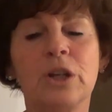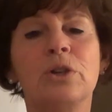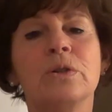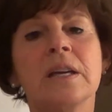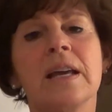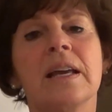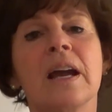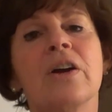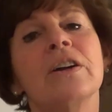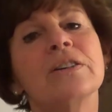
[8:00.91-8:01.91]
You take
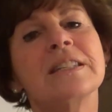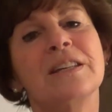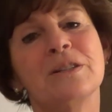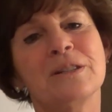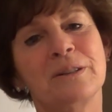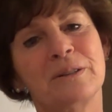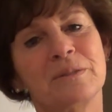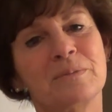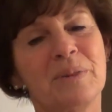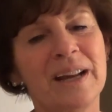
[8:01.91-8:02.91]
care and I'll see you soon.
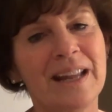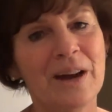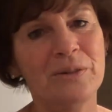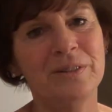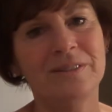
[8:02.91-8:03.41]
Bye now.